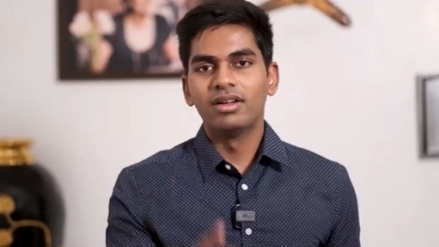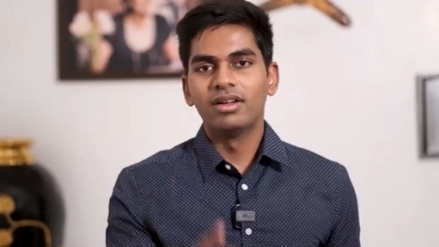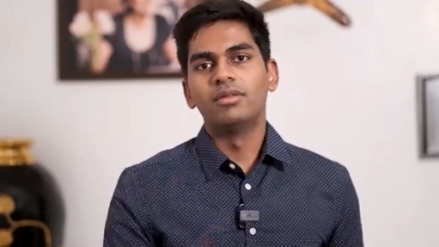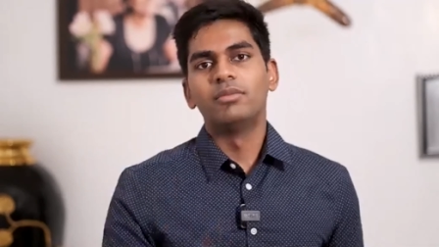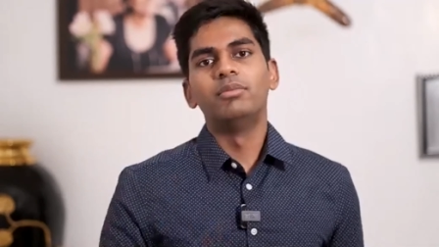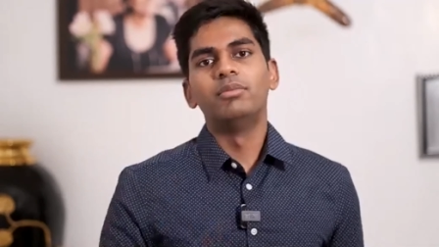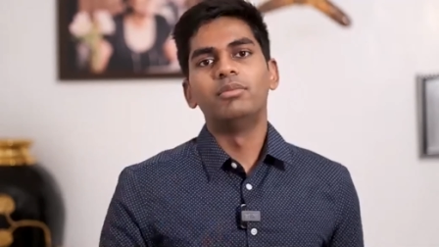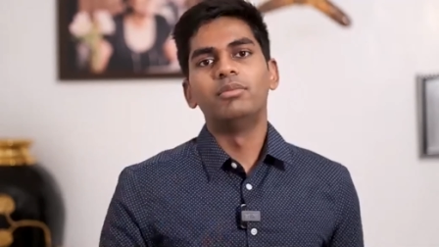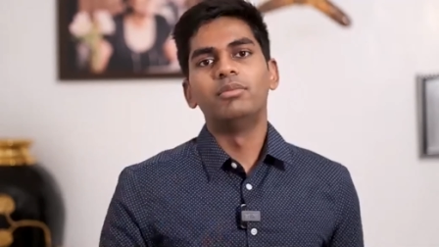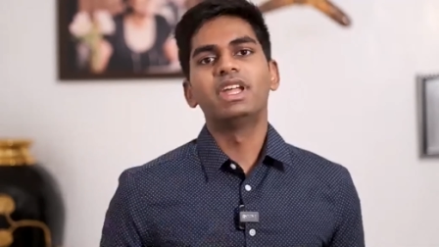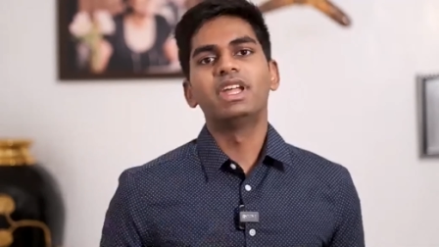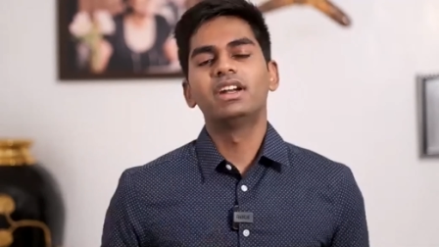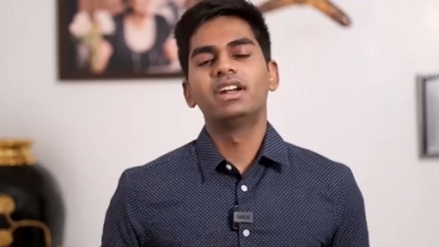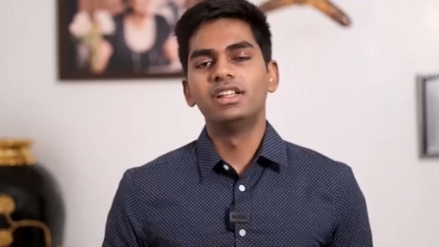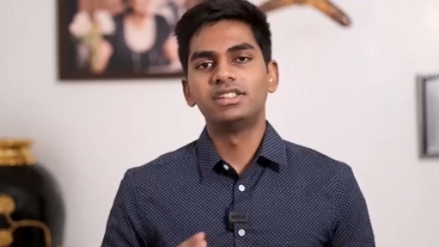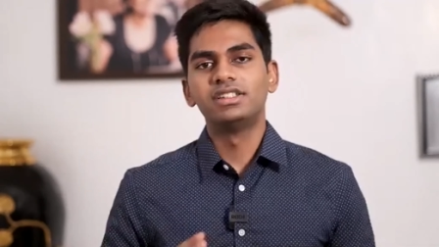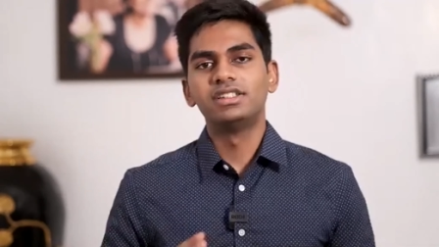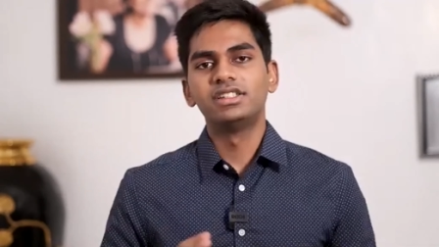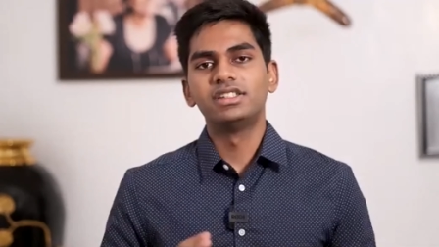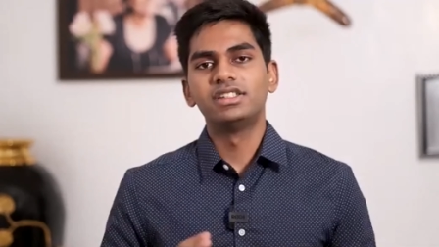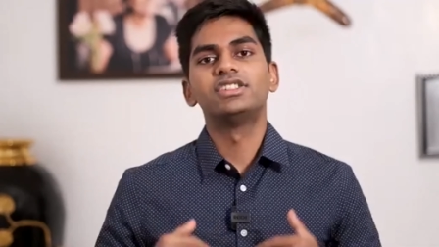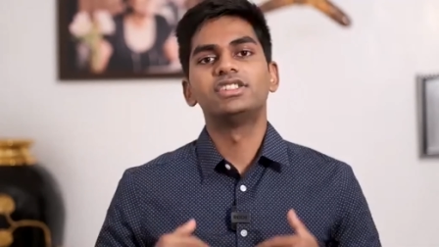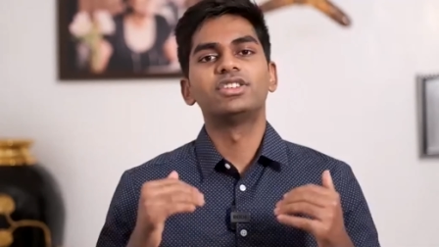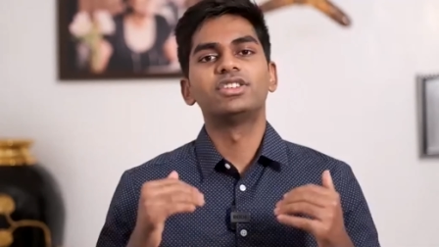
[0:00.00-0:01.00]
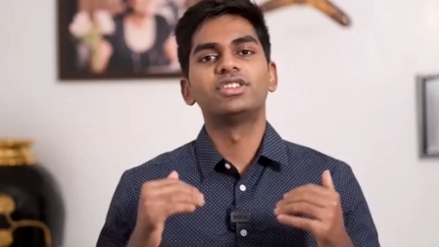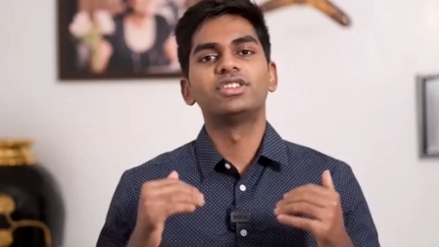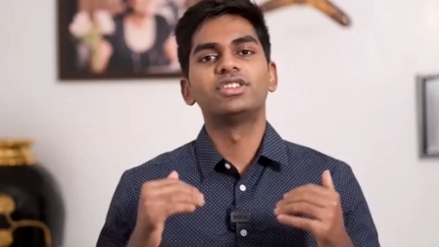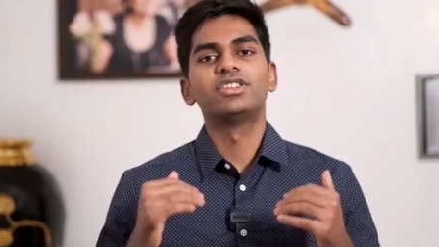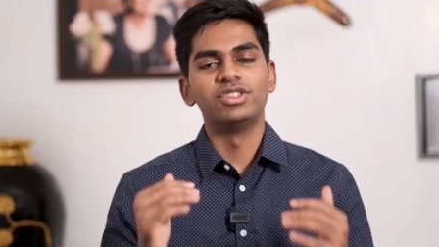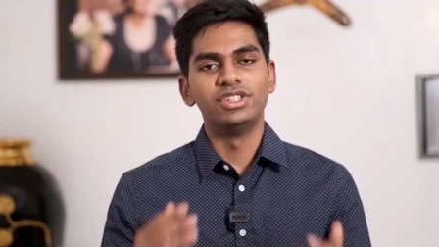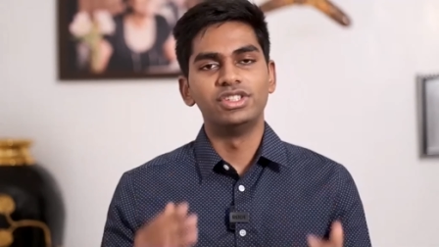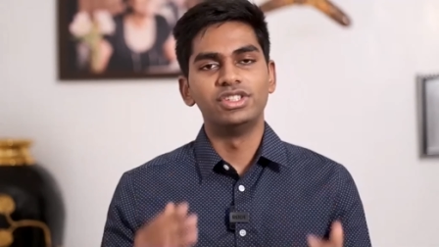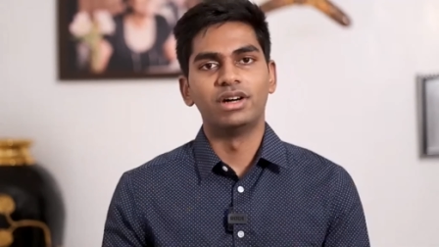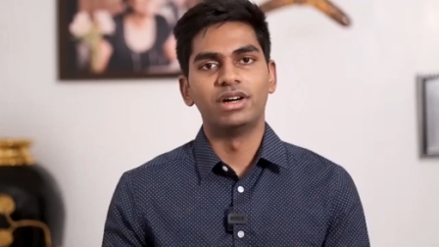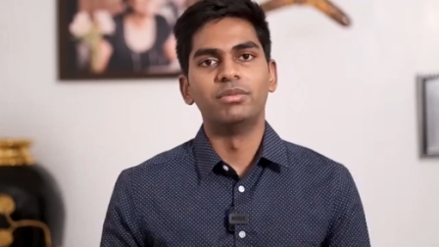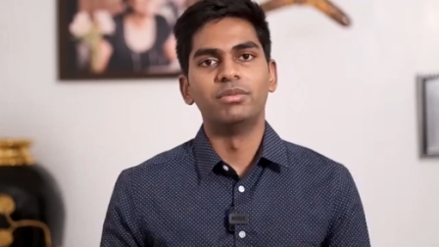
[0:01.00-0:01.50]
make a decision to
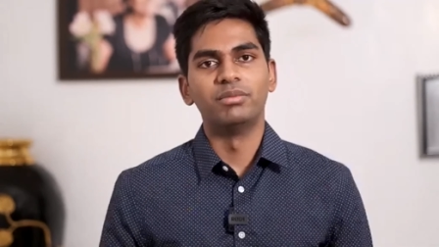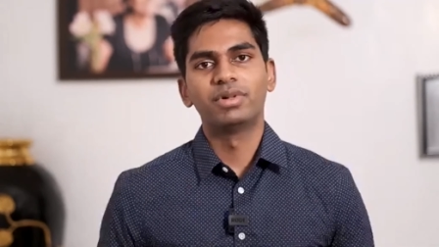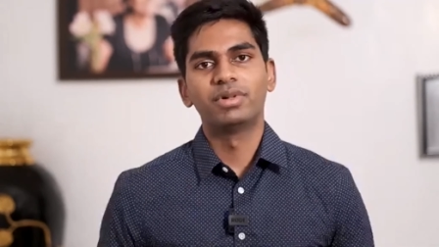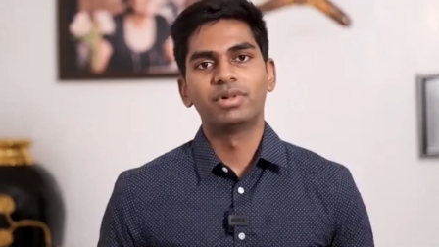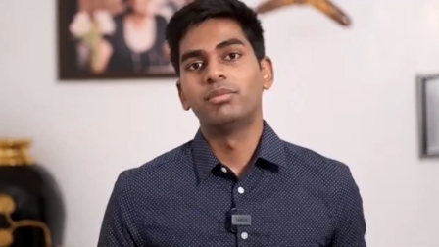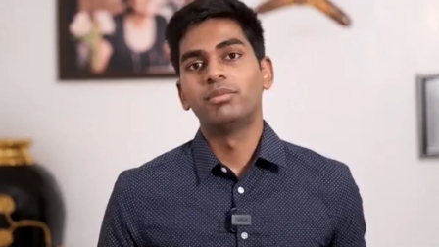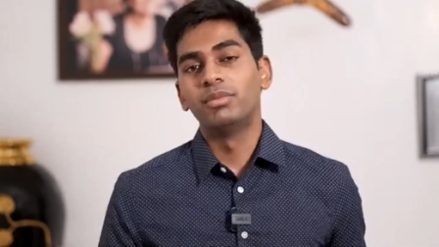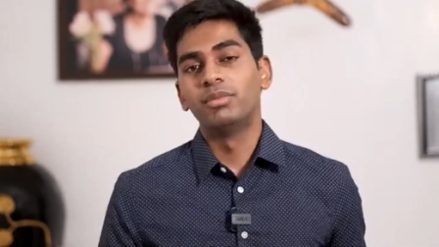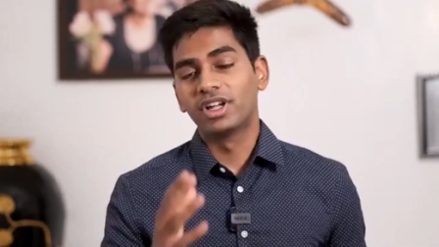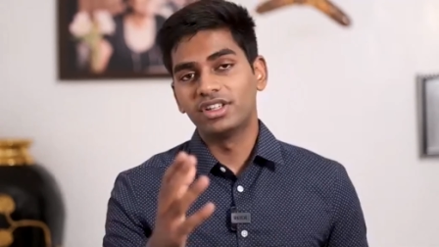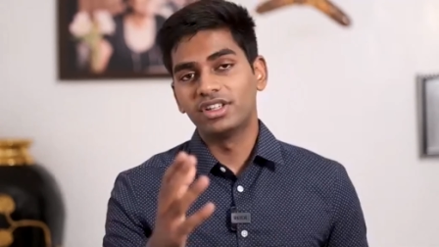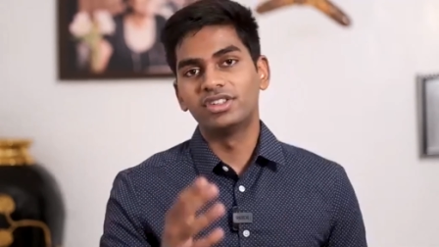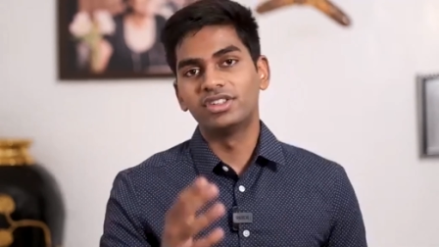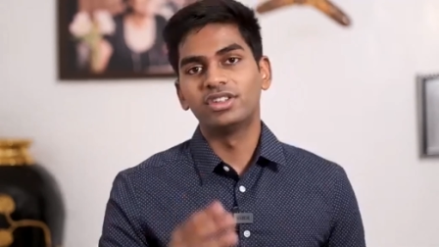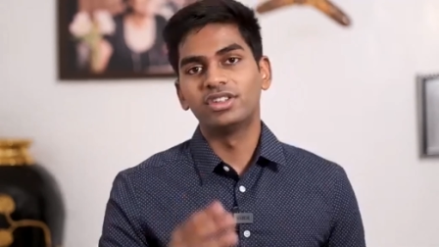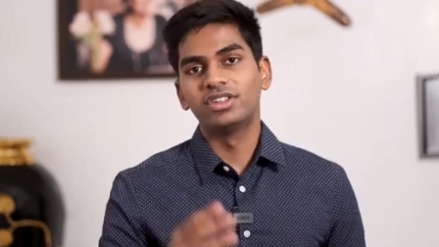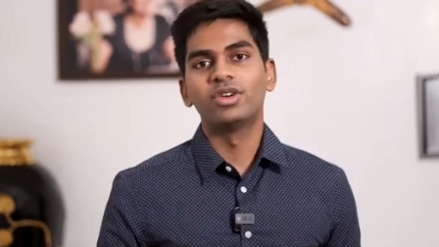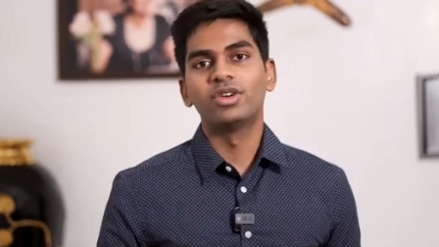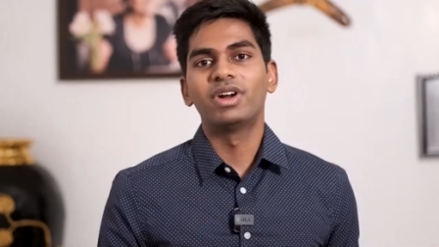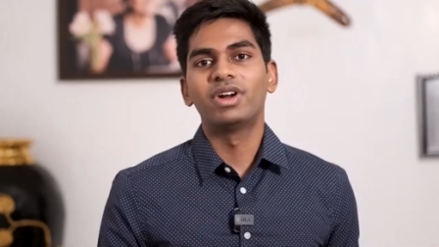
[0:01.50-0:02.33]
jump because you know what,